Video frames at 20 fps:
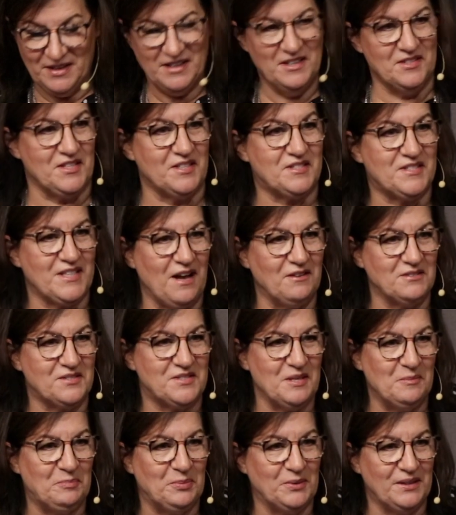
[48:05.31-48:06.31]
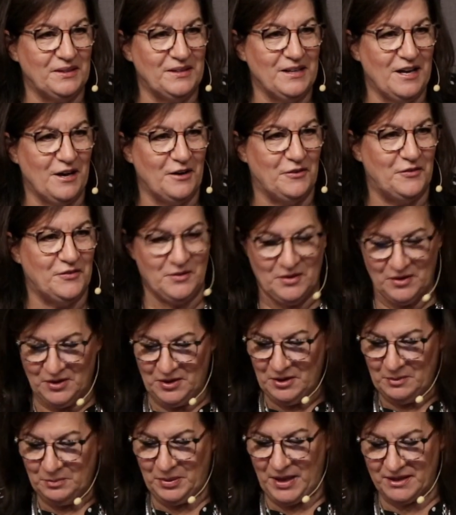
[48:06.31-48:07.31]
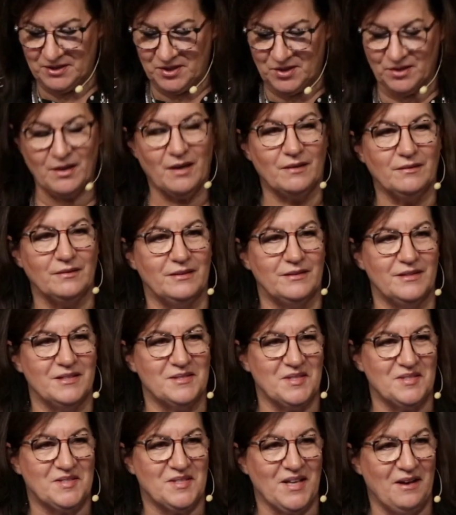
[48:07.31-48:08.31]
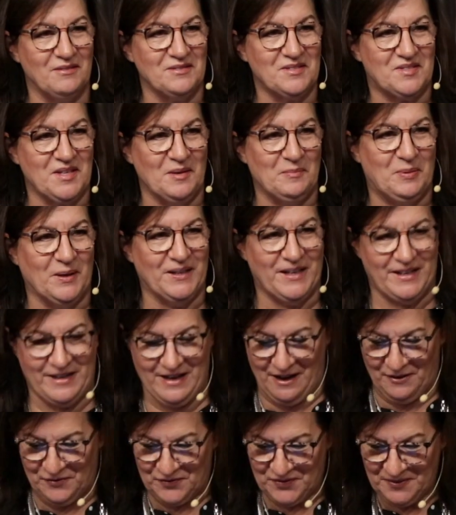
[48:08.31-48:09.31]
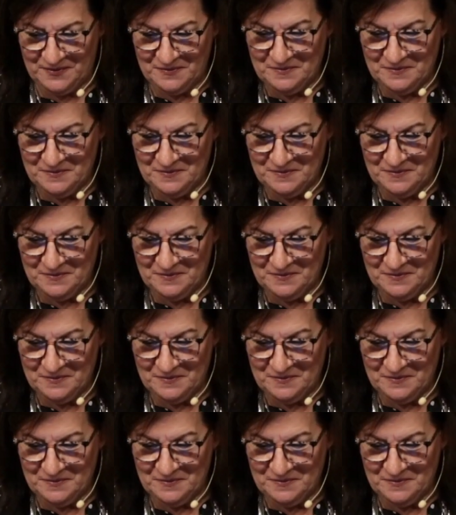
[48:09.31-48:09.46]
Does it sound simple enough? Pastor Arlen, does it sound simple enough?